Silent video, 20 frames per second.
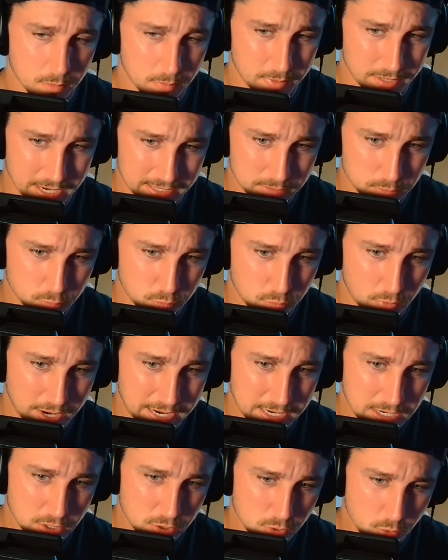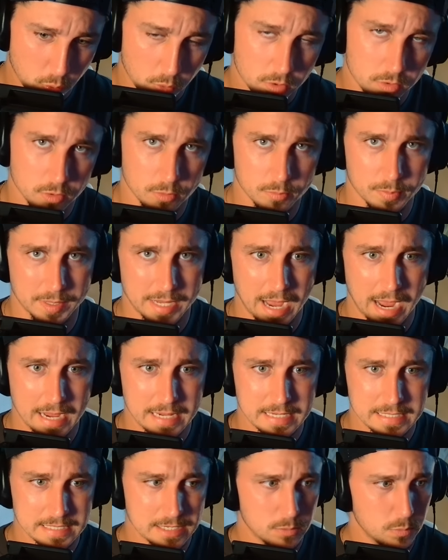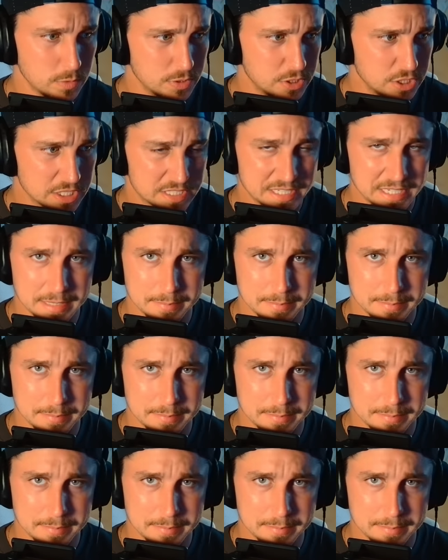we got the right core group of guys. We just need to